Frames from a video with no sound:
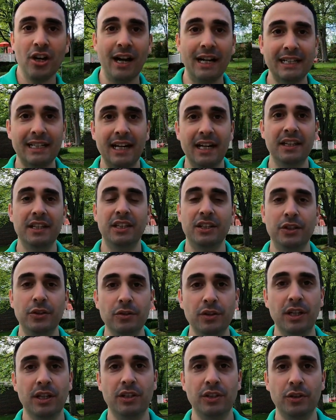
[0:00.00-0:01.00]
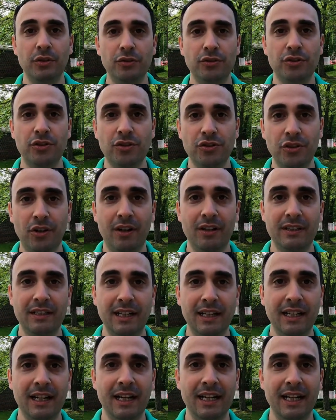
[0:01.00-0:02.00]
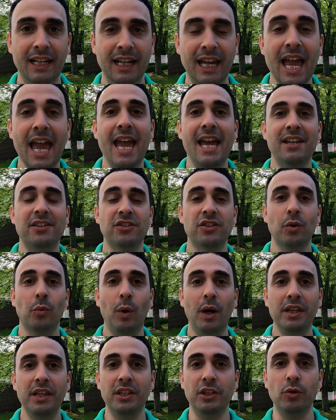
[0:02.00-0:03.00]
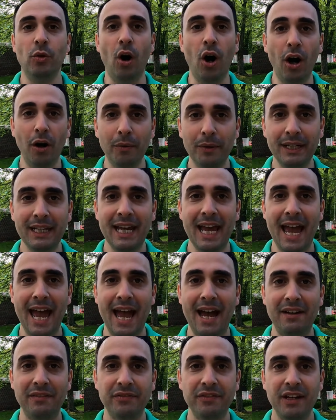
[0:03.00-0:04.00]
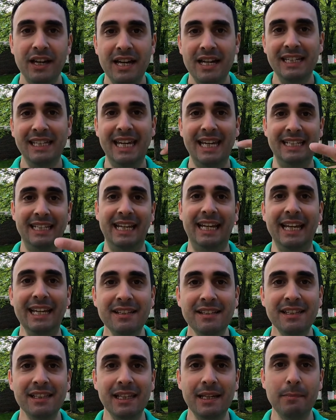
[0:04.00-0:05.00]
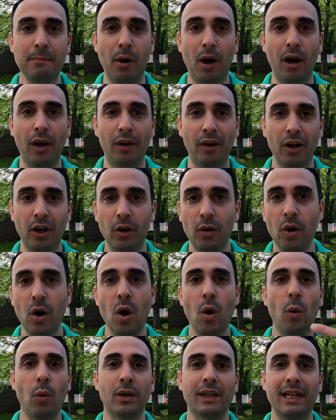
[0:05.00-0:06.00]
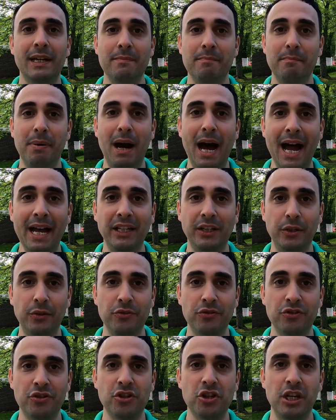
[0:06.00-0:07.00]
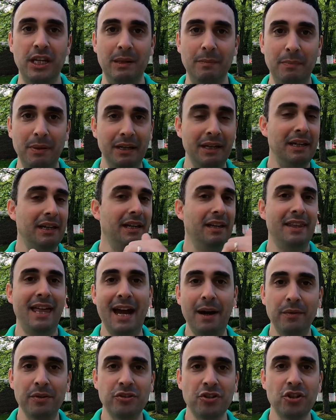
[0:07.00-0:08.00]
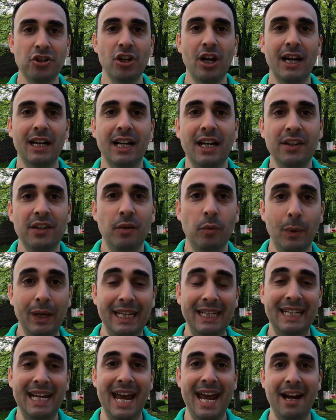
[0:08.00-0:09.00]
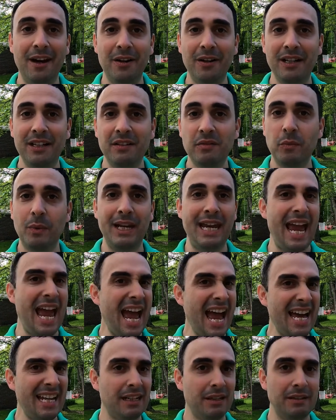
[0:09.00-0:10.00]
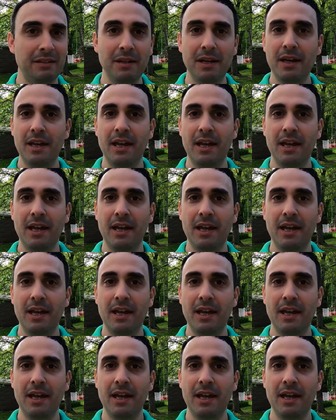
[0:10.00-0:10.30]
shotgun that you can use to start duck hunting is the one that you already have, can easily borrow, or can buy used cheap. That was a shotgun that we inherited. We had it.